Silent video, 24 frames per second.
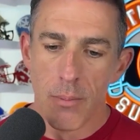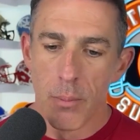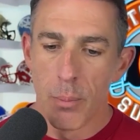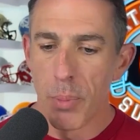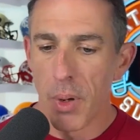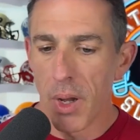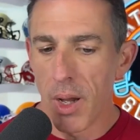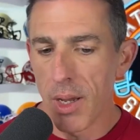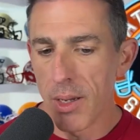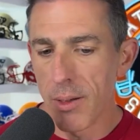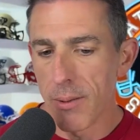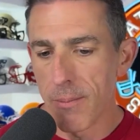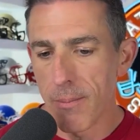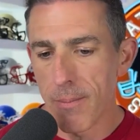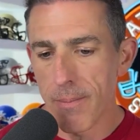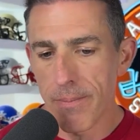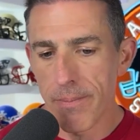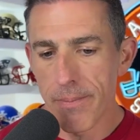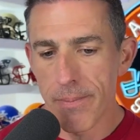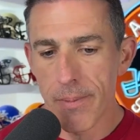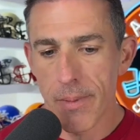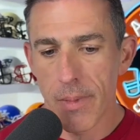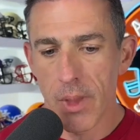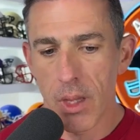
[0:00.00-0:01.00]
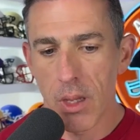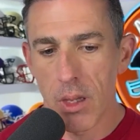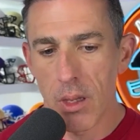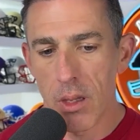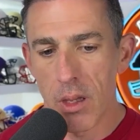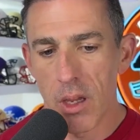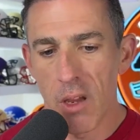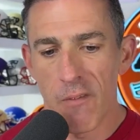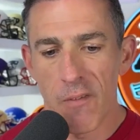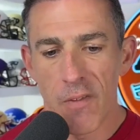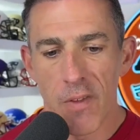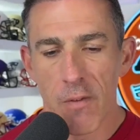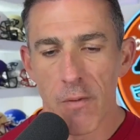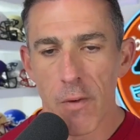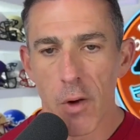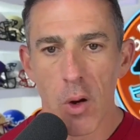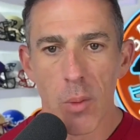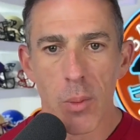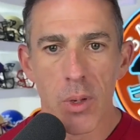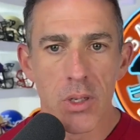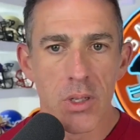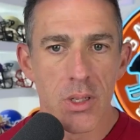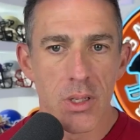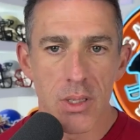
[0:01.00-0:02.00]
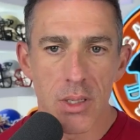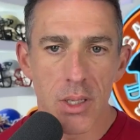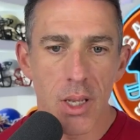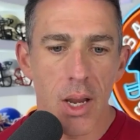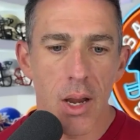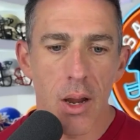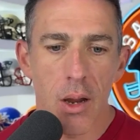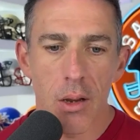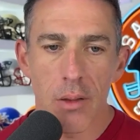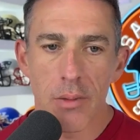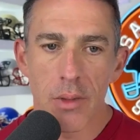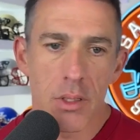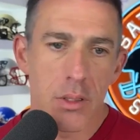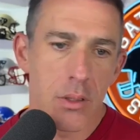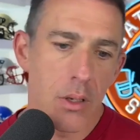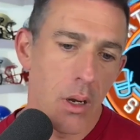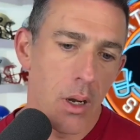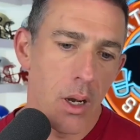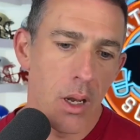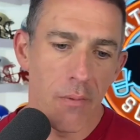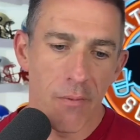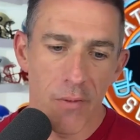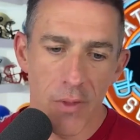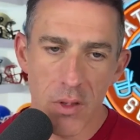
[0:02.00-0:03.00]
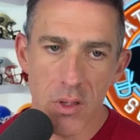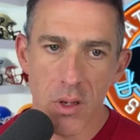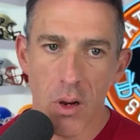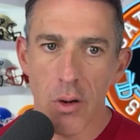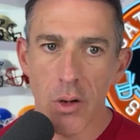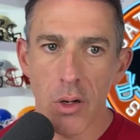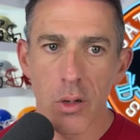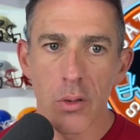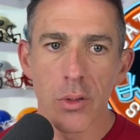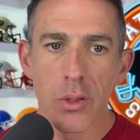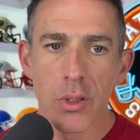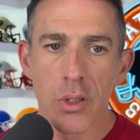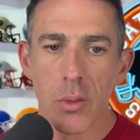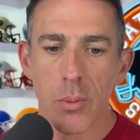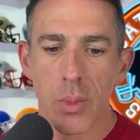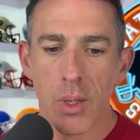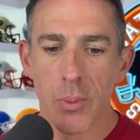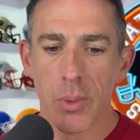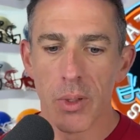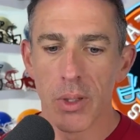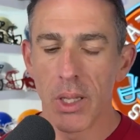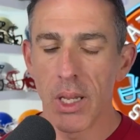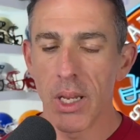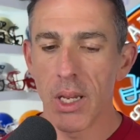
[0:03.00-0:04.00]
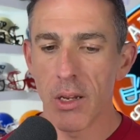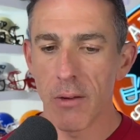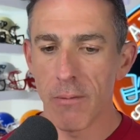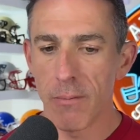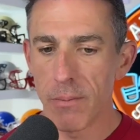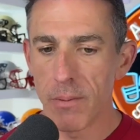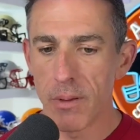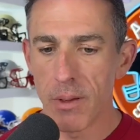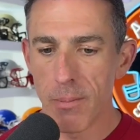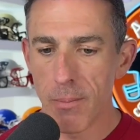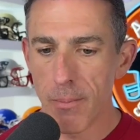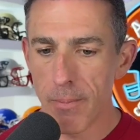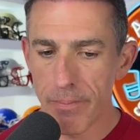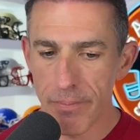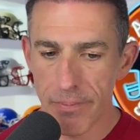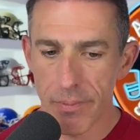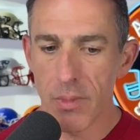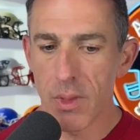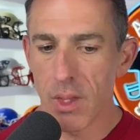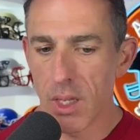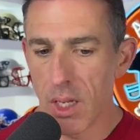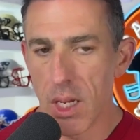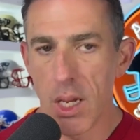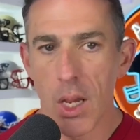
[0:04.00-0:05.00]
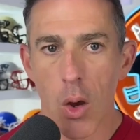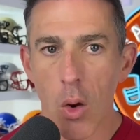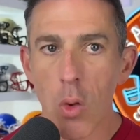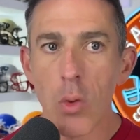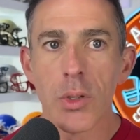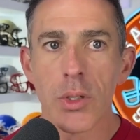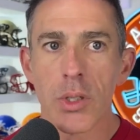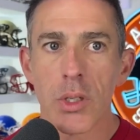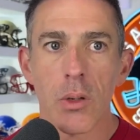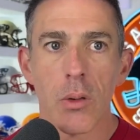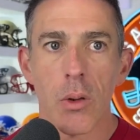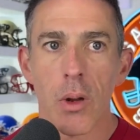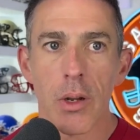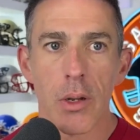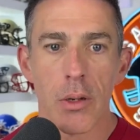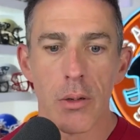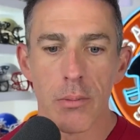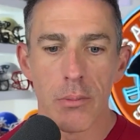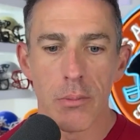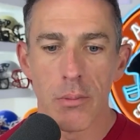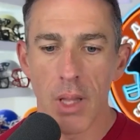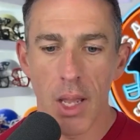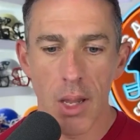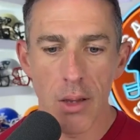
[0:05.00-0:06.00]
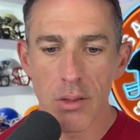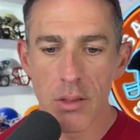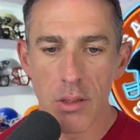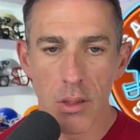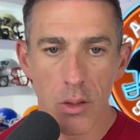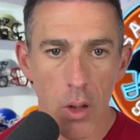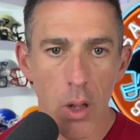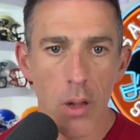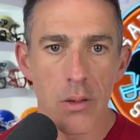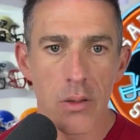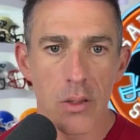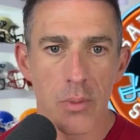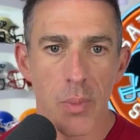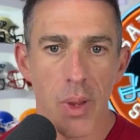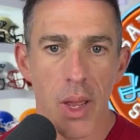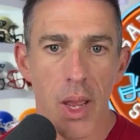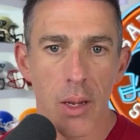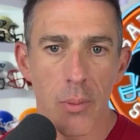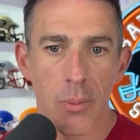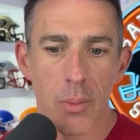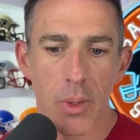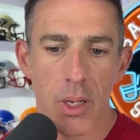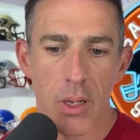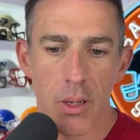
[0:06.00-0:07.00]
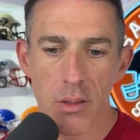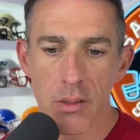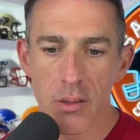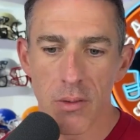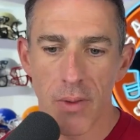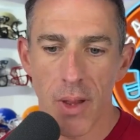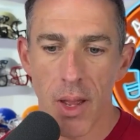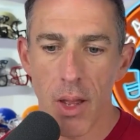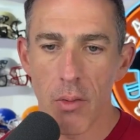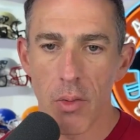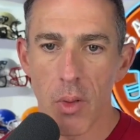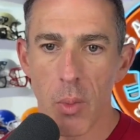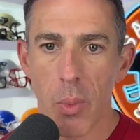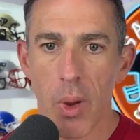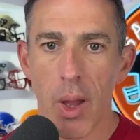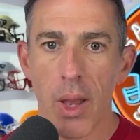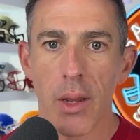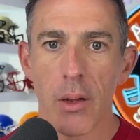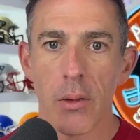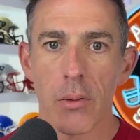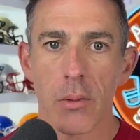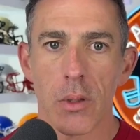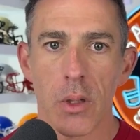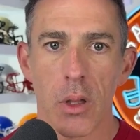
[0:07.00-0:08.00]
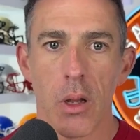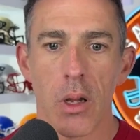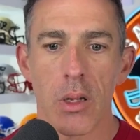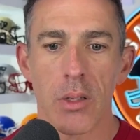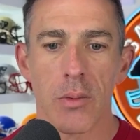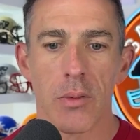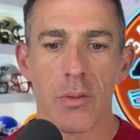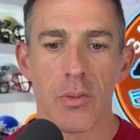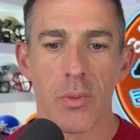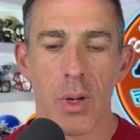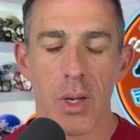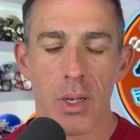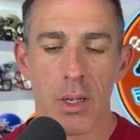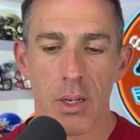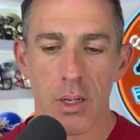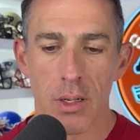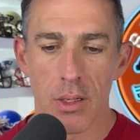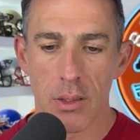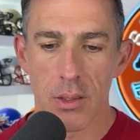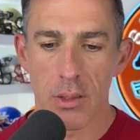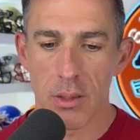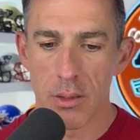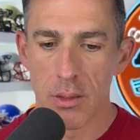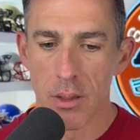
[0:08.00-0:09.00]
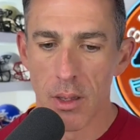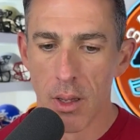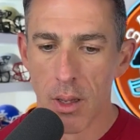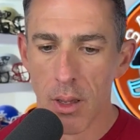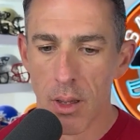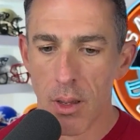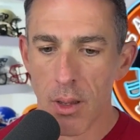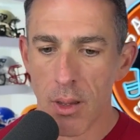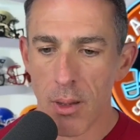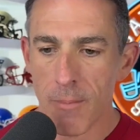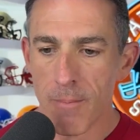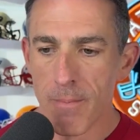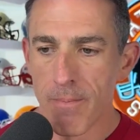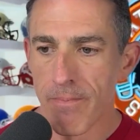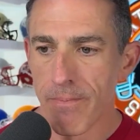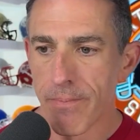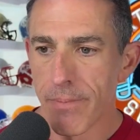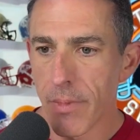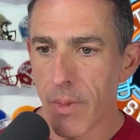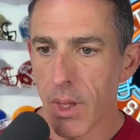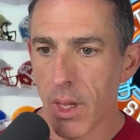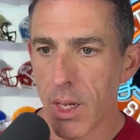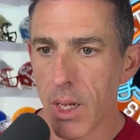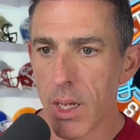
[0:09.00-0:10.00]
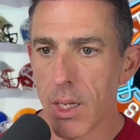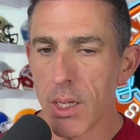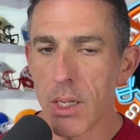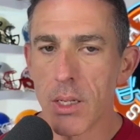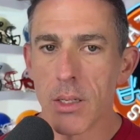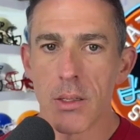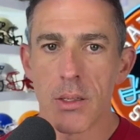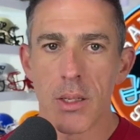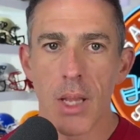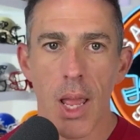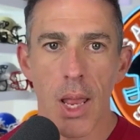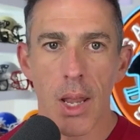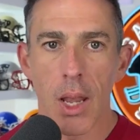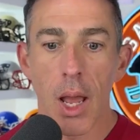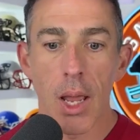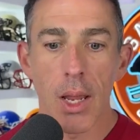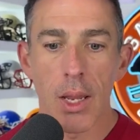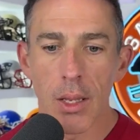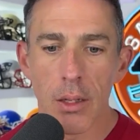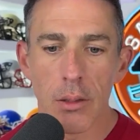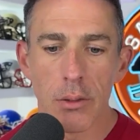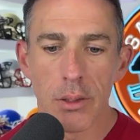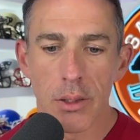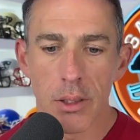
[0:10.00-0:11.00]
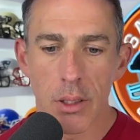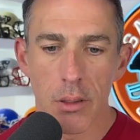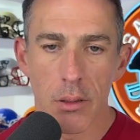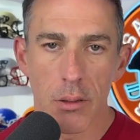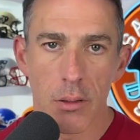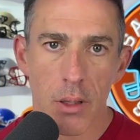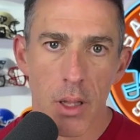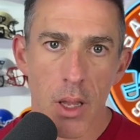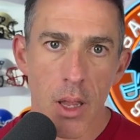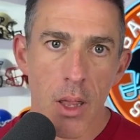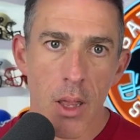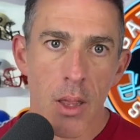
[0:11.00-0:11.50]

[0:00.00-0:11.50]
But if the verbiage is there and if this article is to be believed, he owes $200,000 back because of how the buyout clause was written in his NIL deal.